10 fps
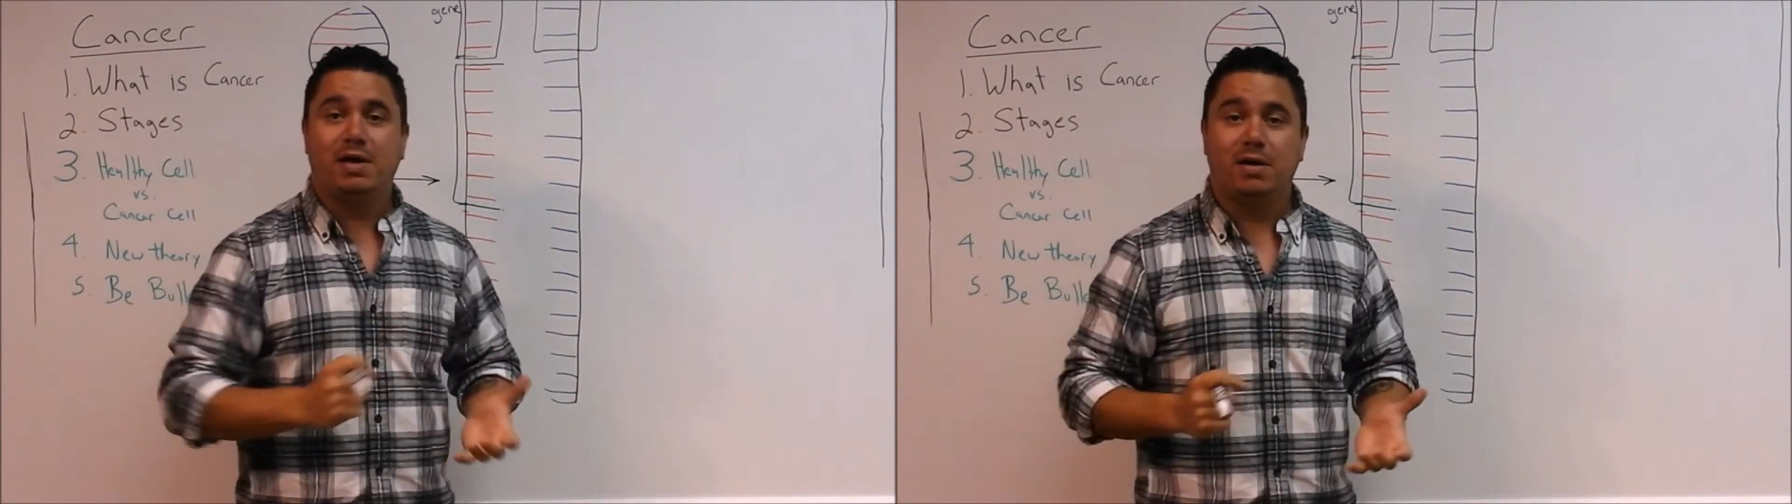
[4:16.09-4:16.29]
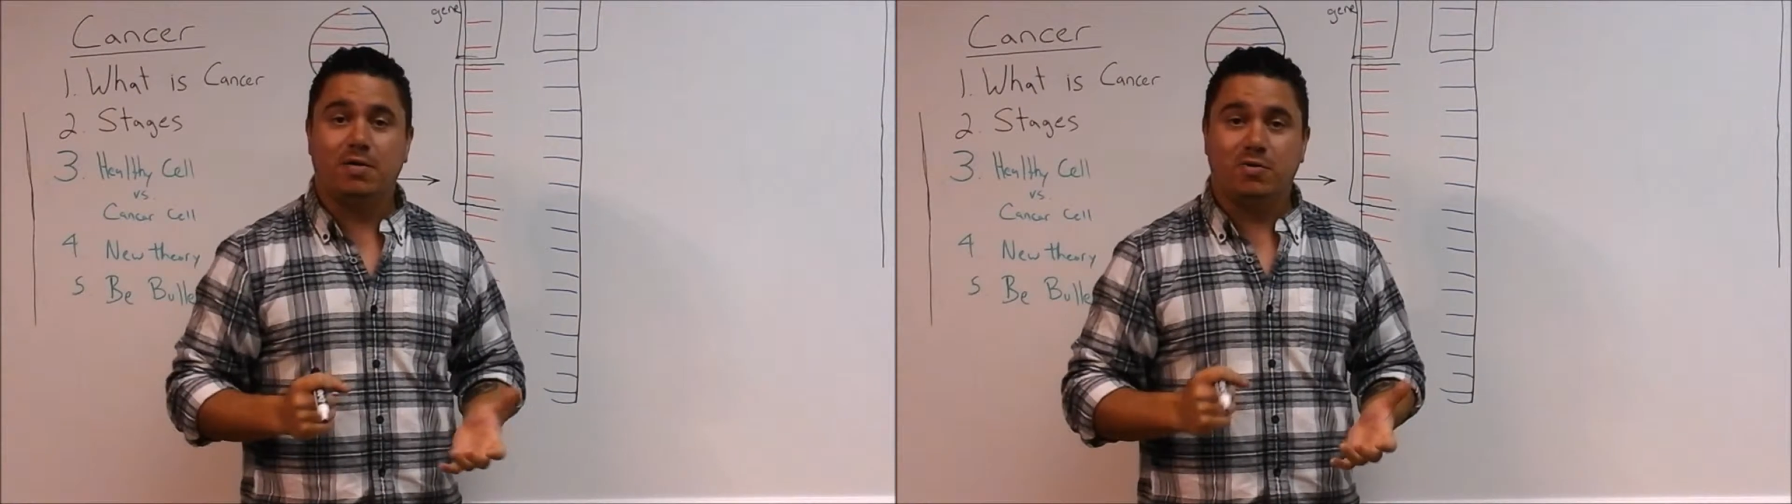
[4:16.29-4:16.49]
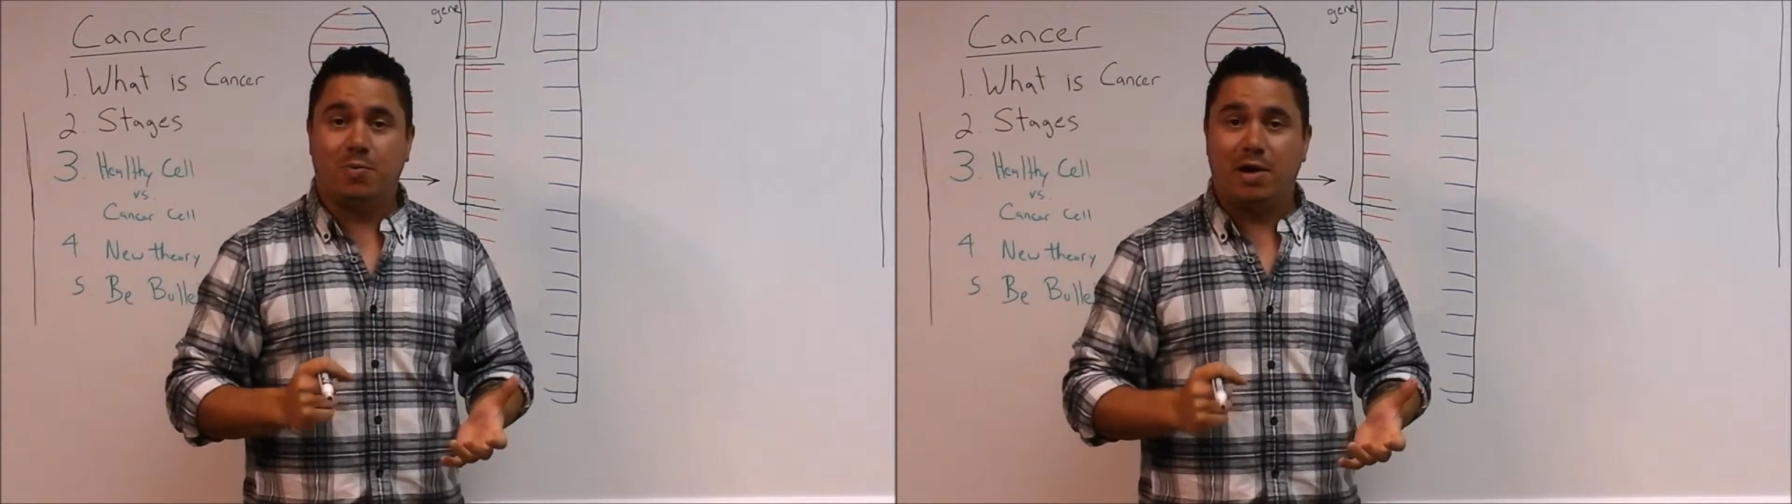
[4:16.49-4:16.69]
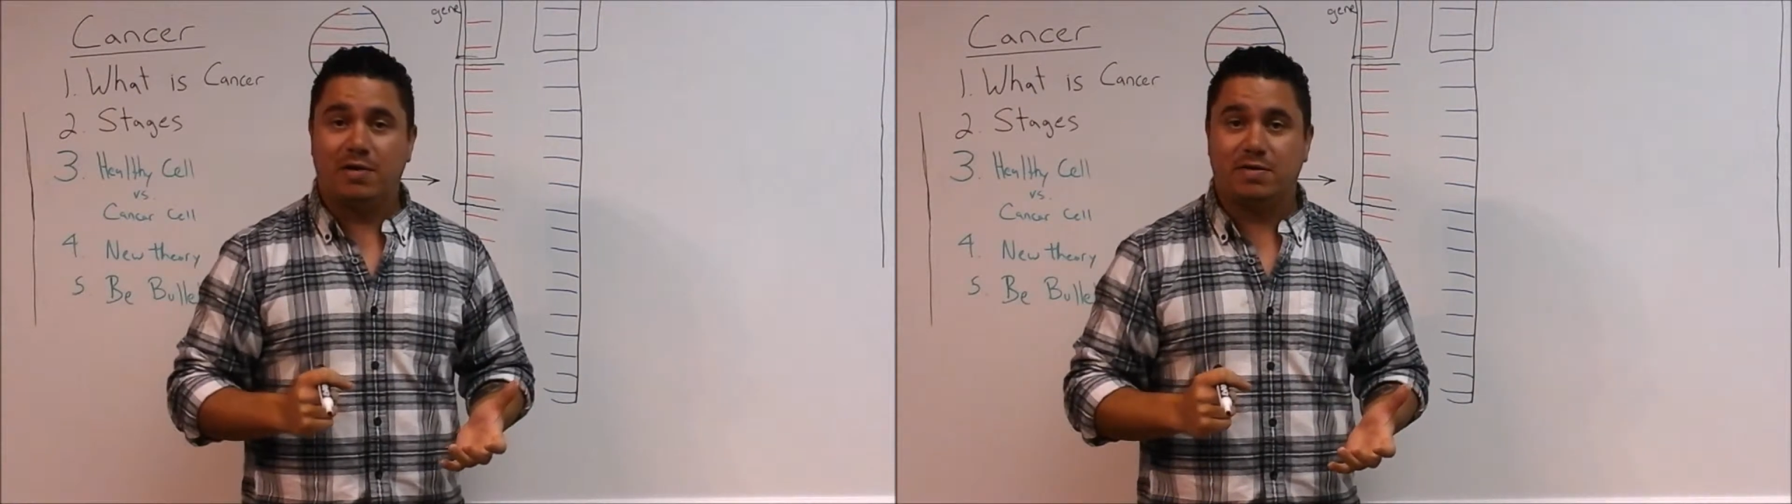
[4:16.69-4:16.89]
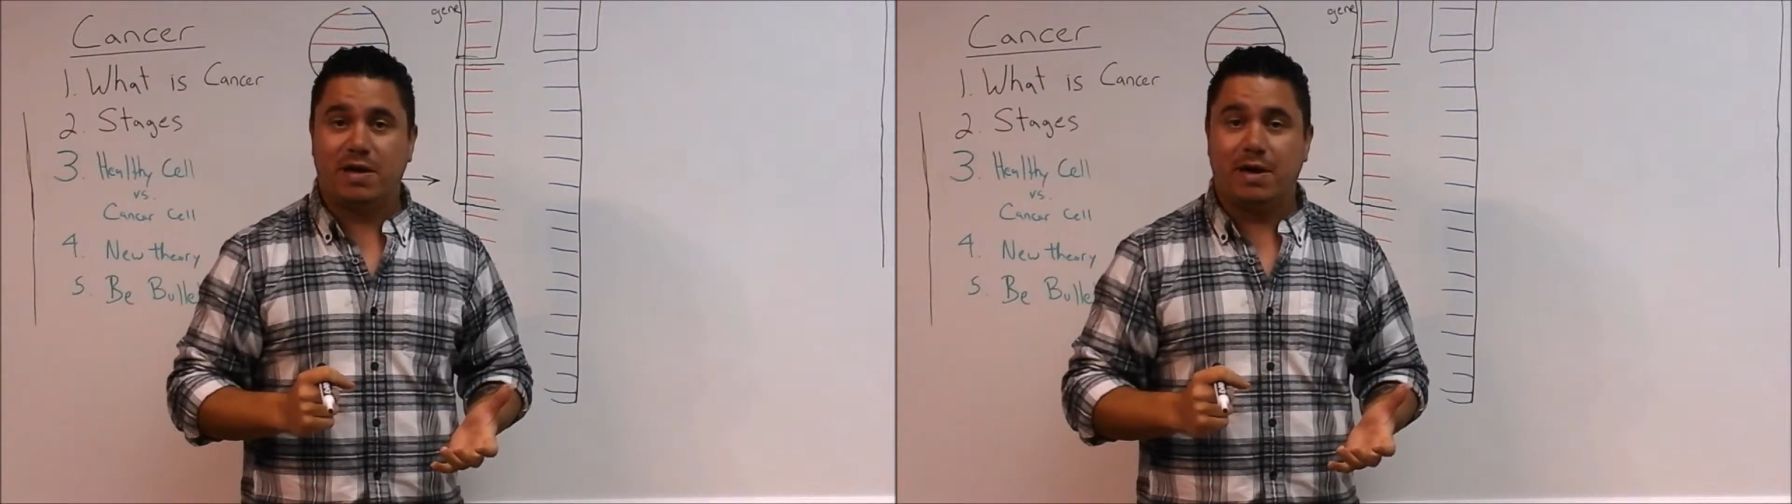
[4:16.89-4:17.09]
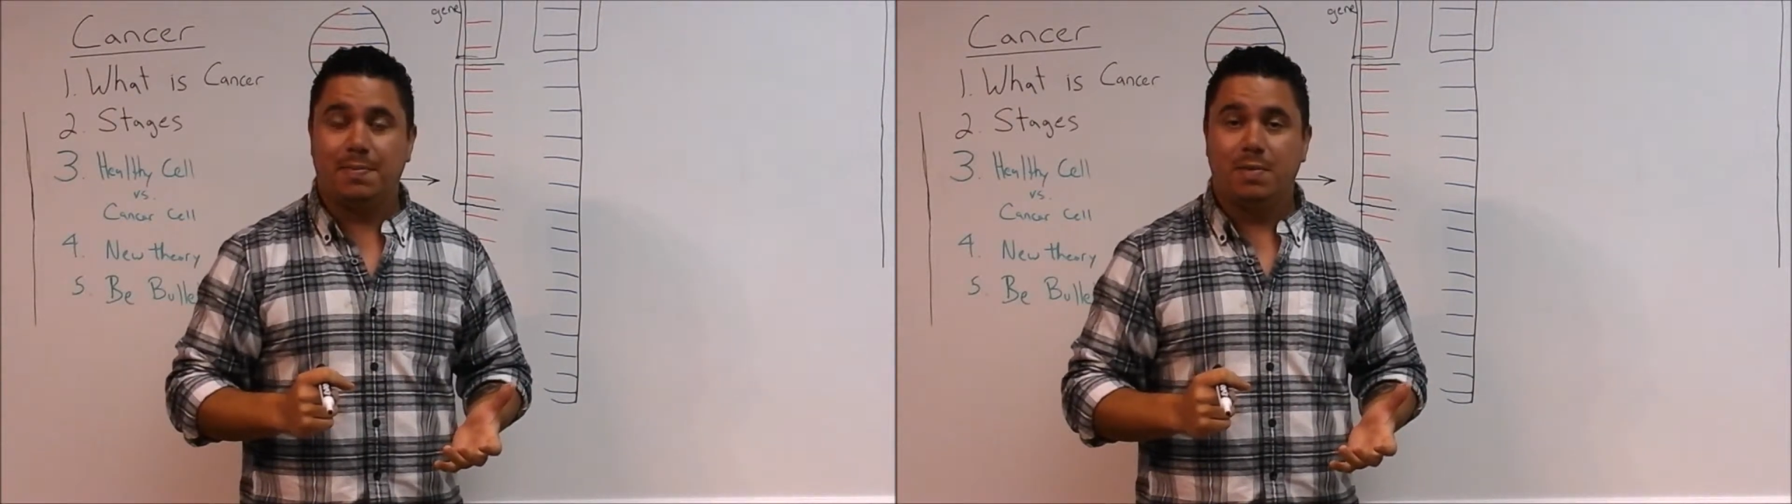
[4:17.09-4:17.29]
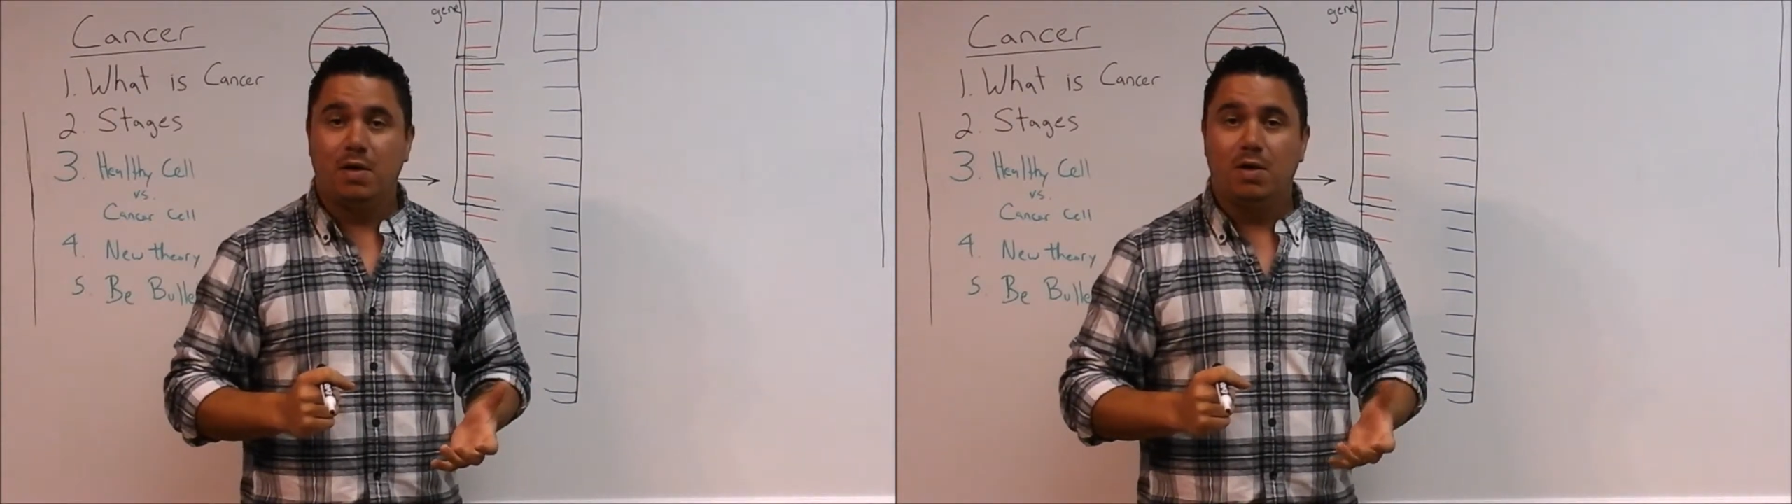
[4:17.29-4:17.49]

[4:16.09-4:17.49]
can express that.